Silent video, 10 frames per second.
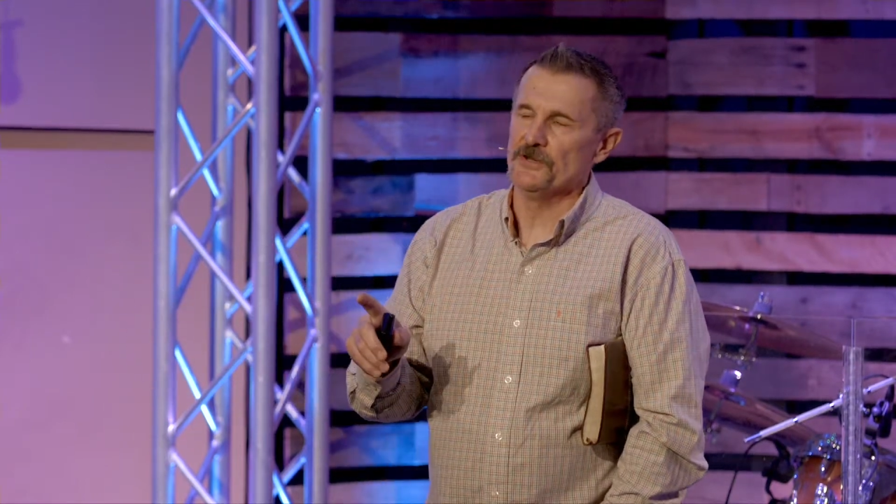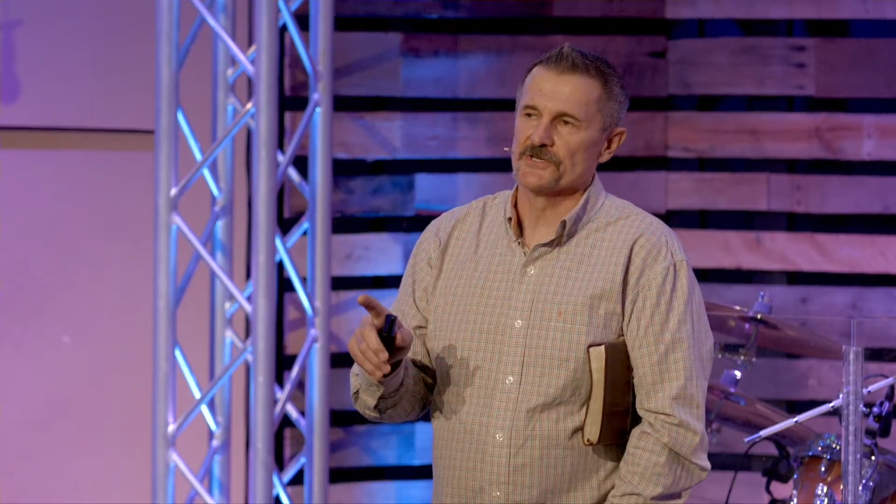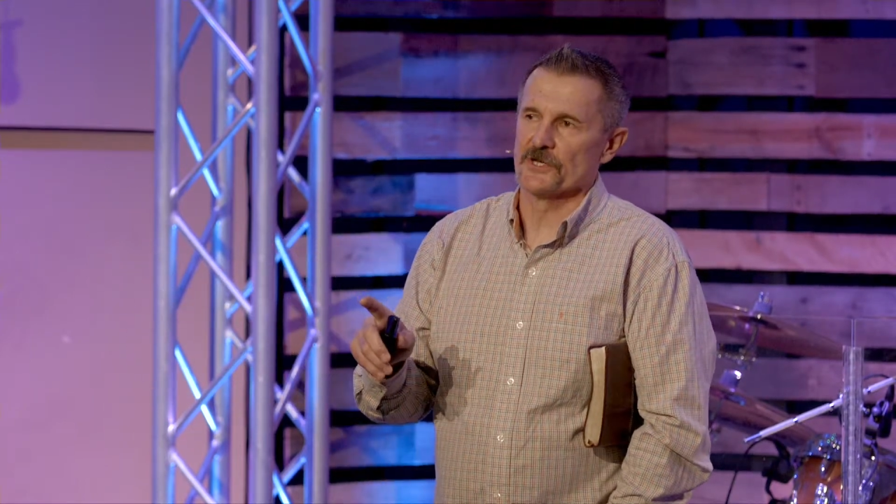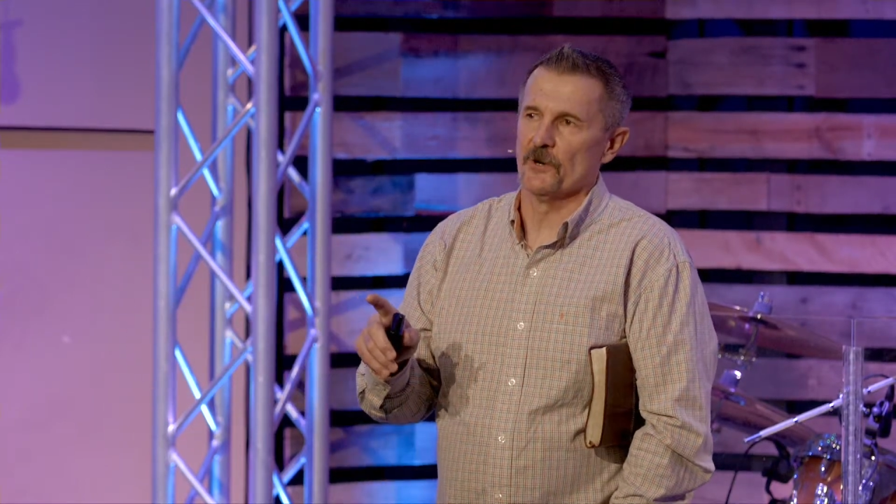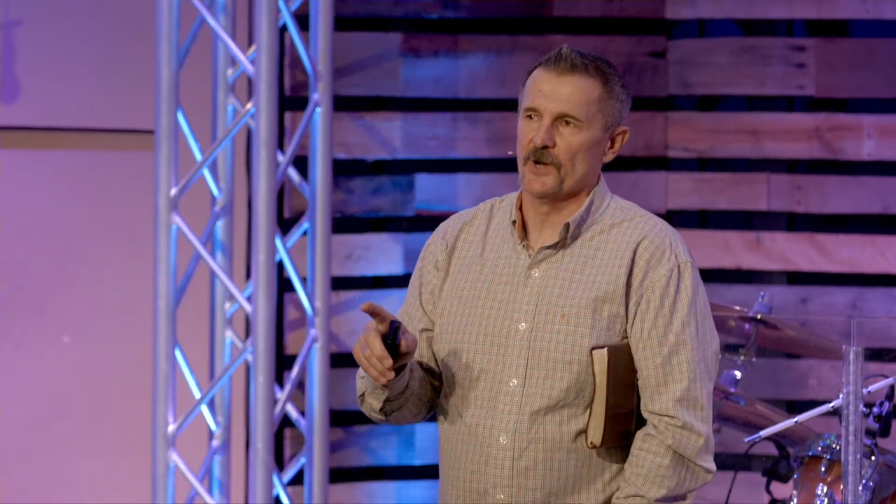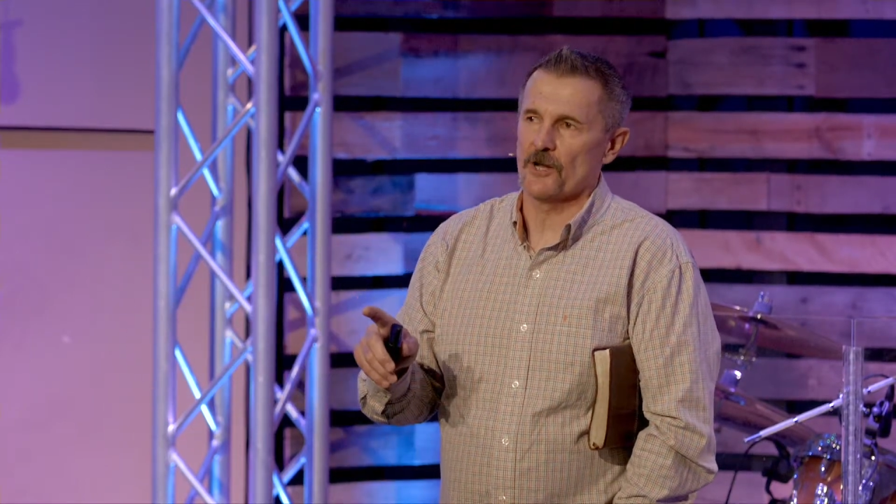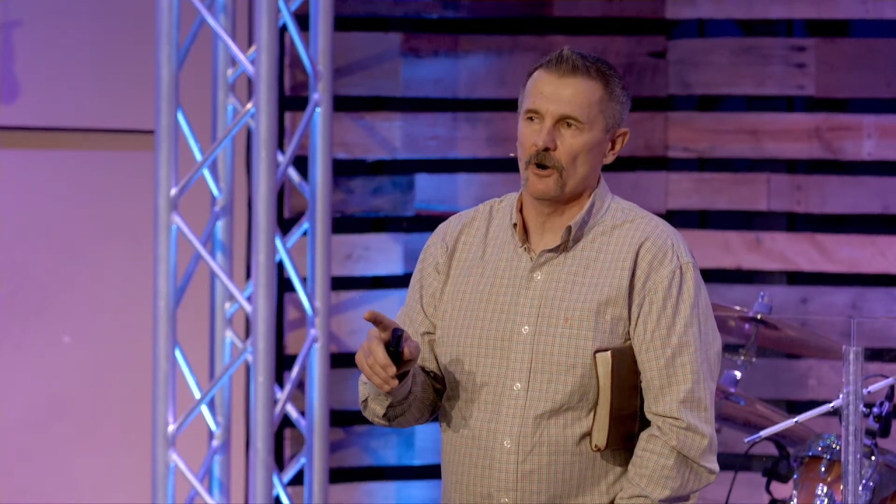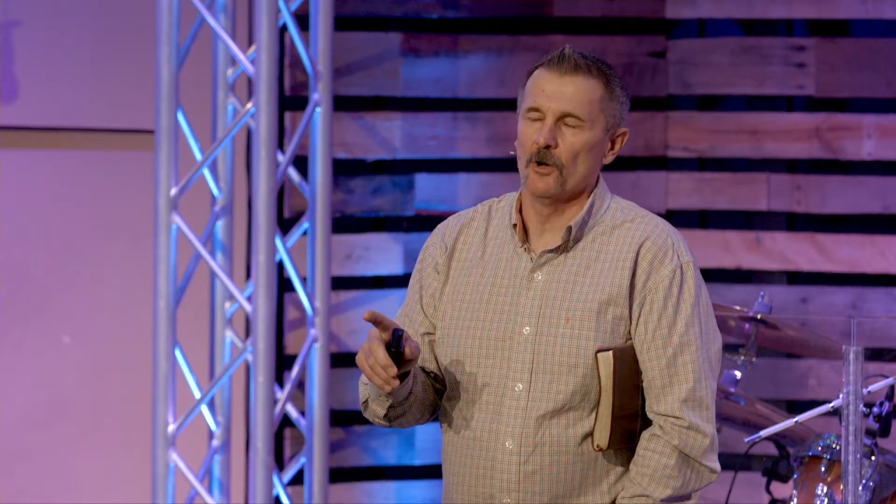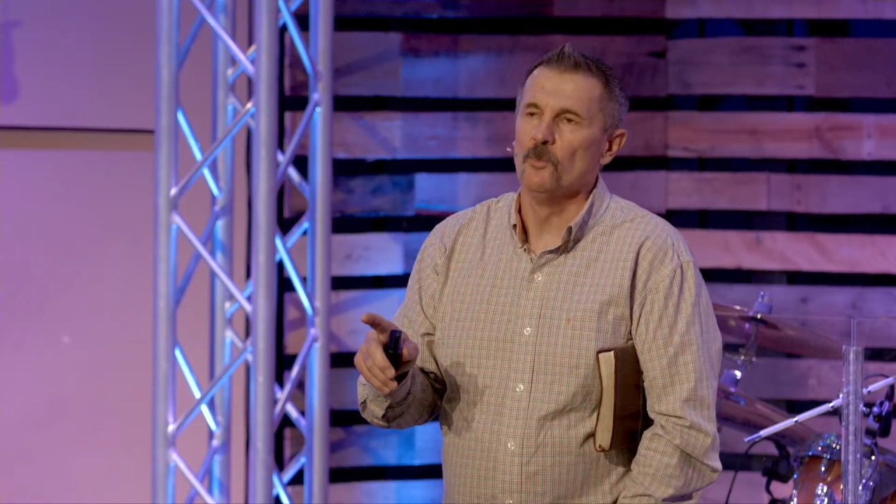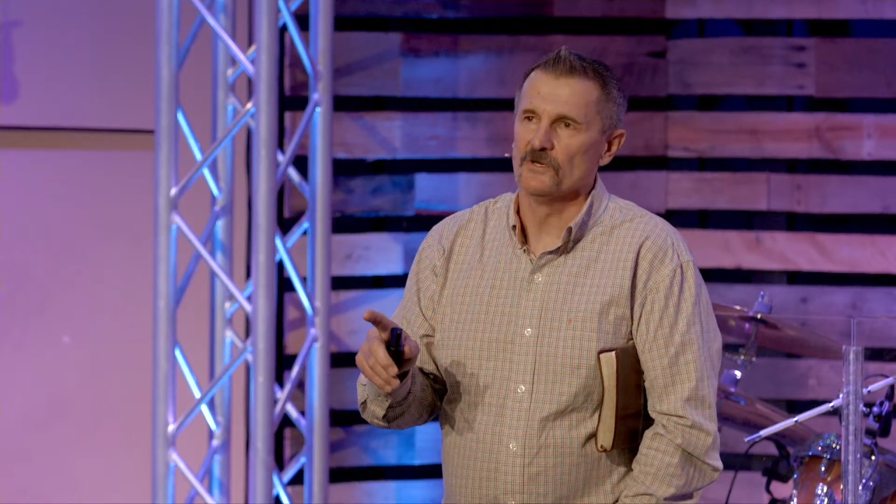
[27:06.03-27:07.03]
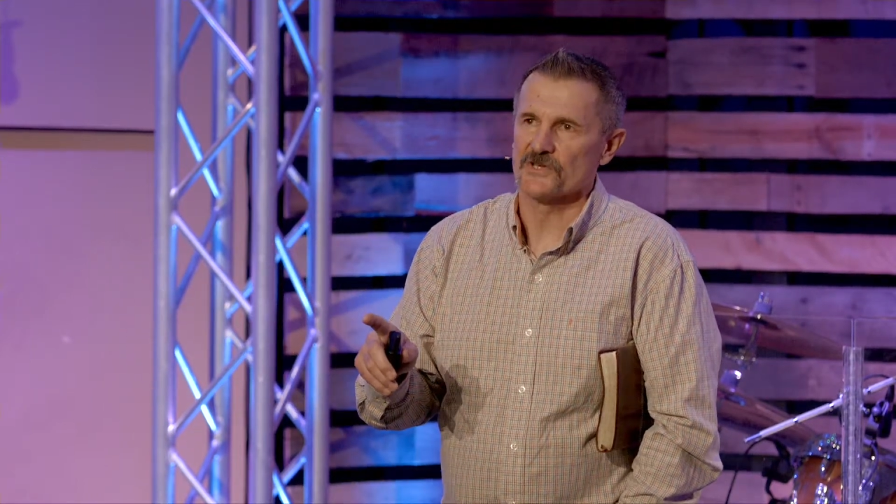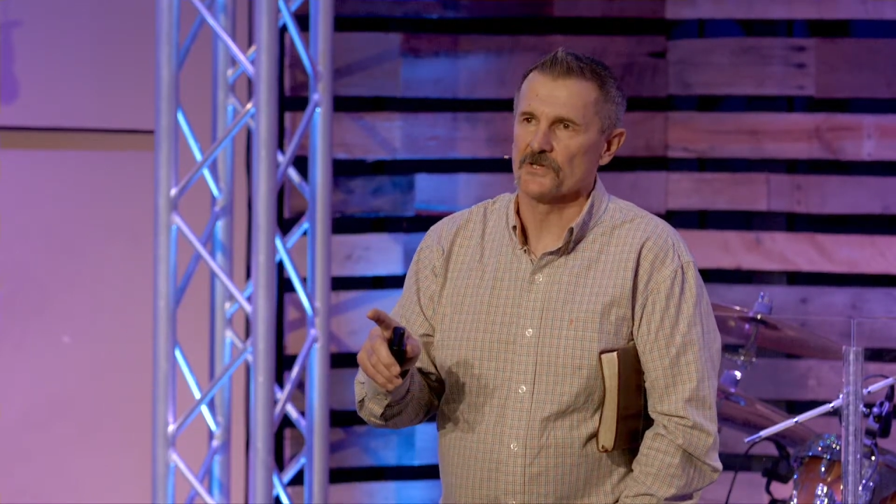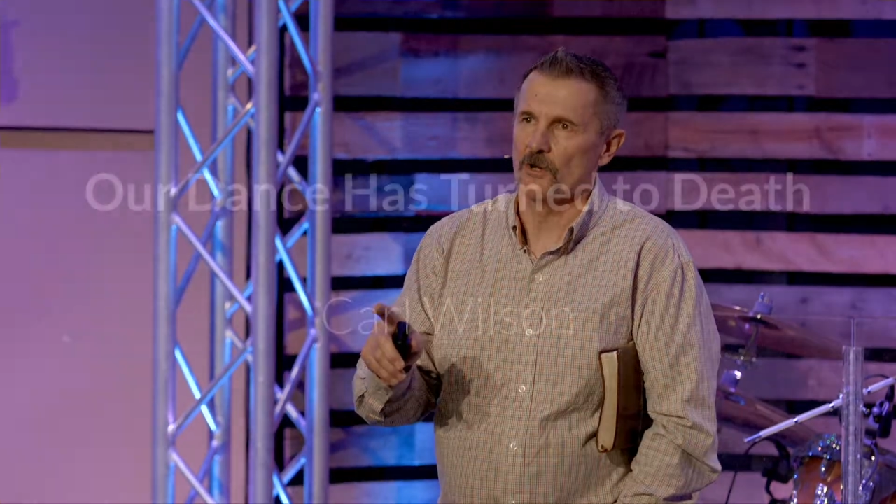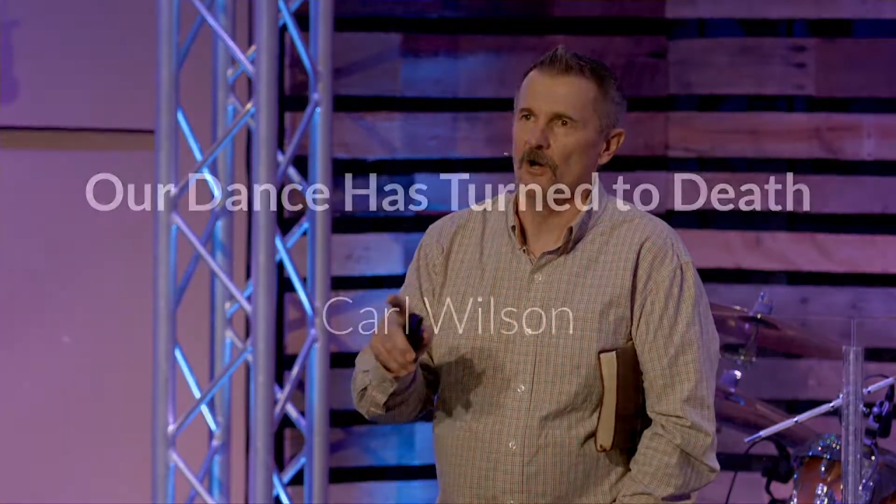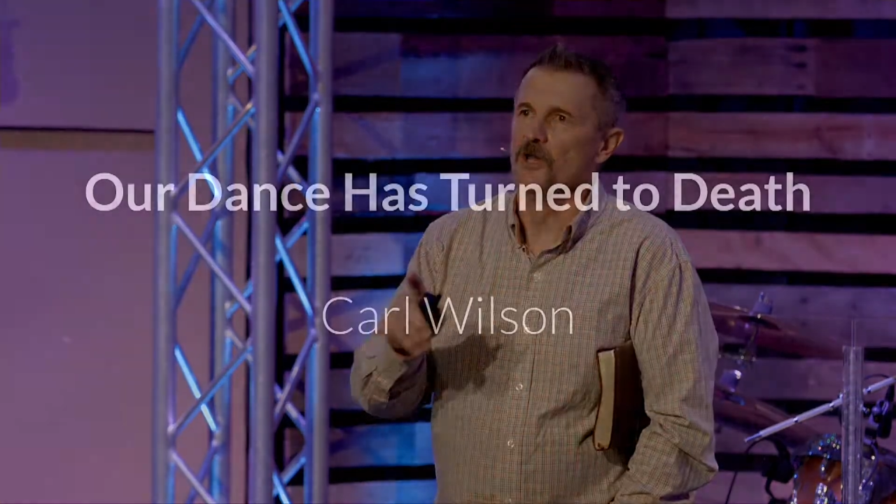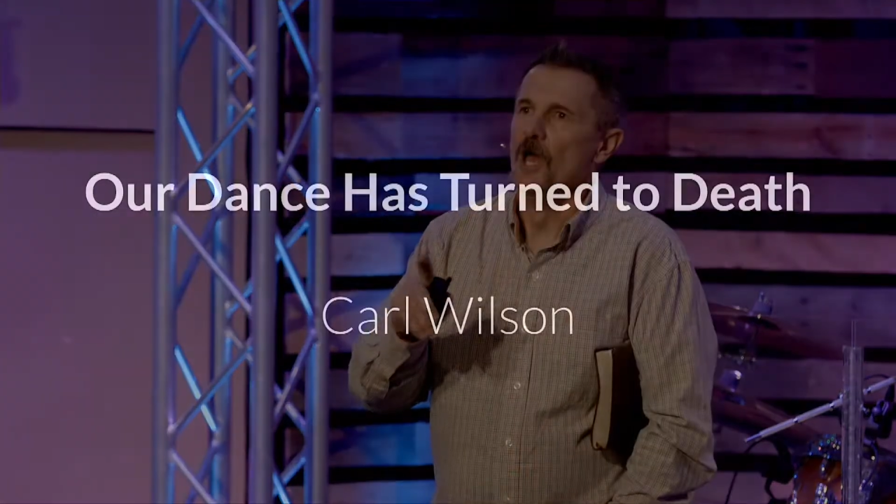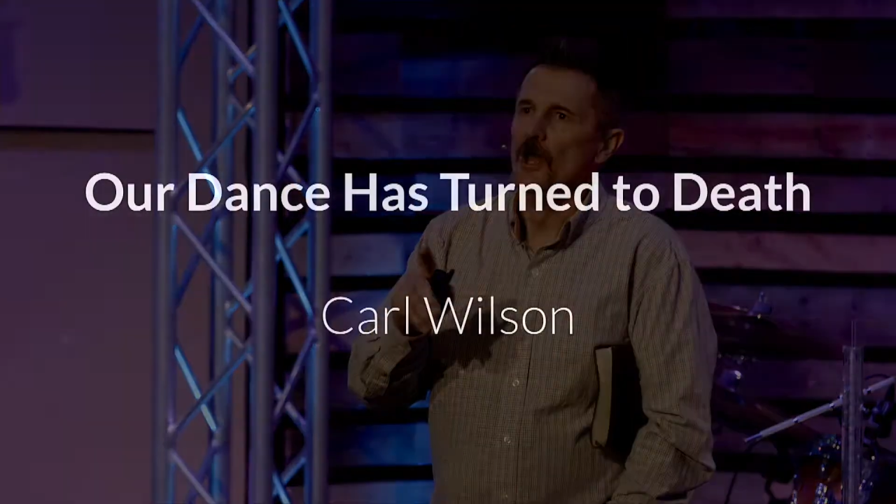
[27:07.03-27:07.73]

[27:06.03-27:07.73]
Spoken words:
years ago by Carl Wilson called